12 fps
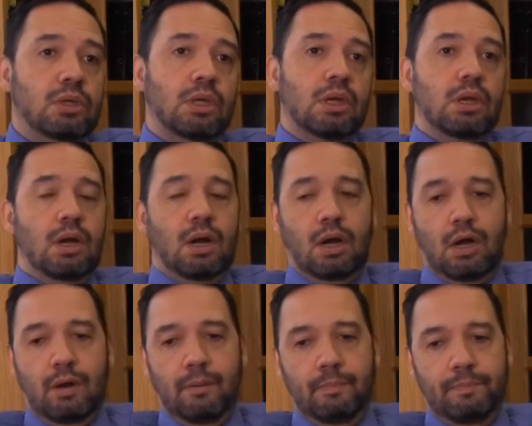Right.
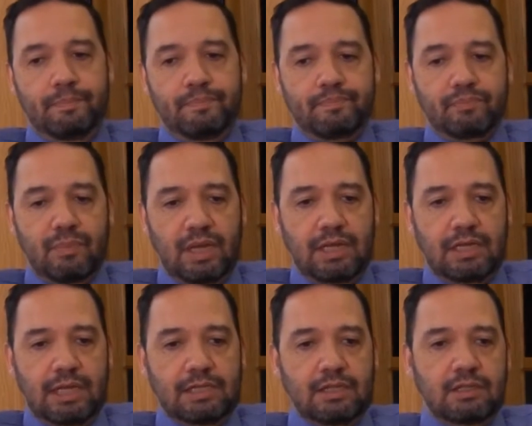Um, but
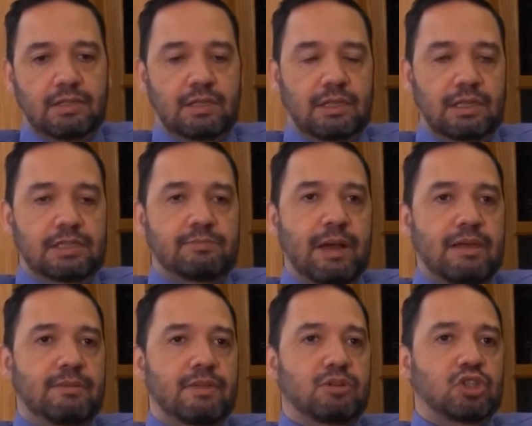it, it's, it's it, this has
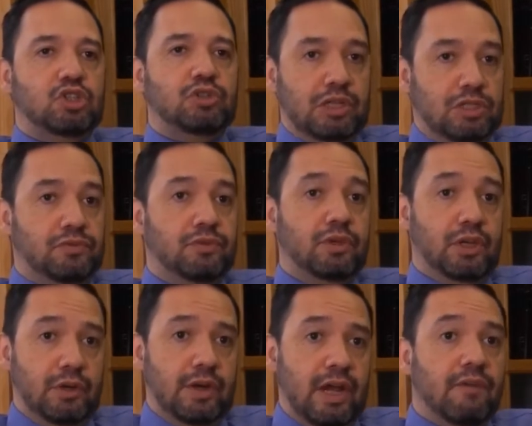probably been the most stressful
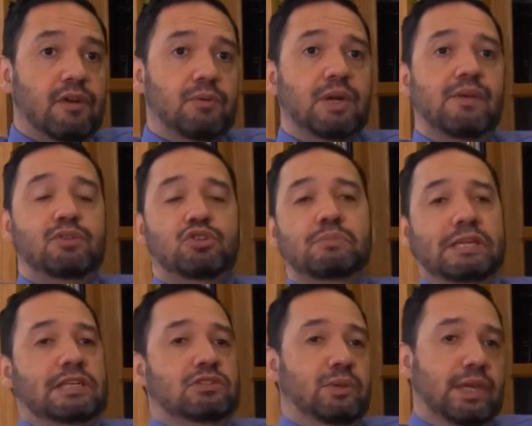year ever. We're having two
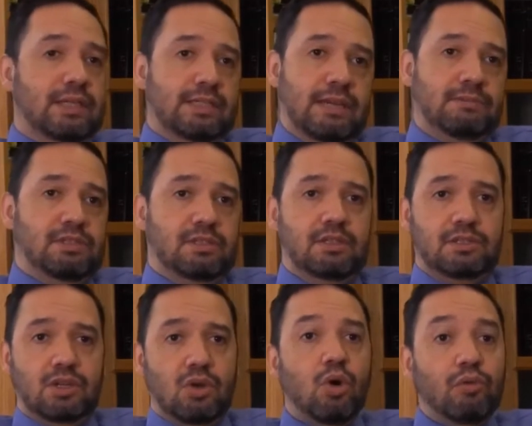meetings a week at times just because
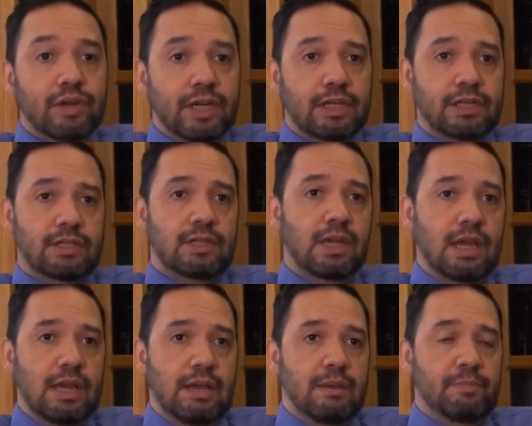of COVID and
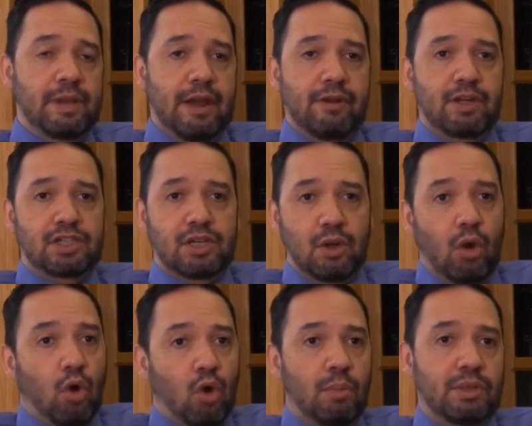parents at
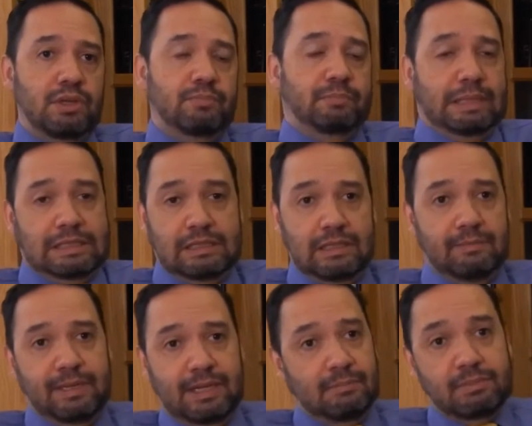home, and they basically
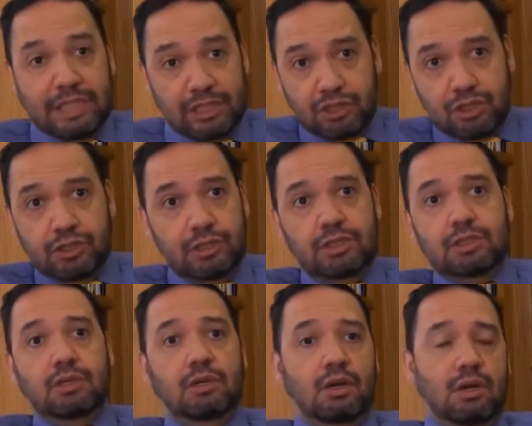become
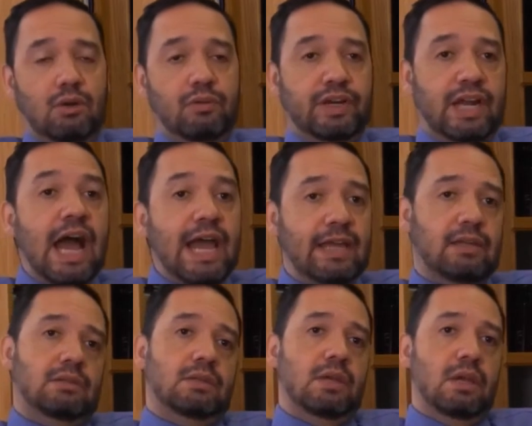teachers uh, overnight.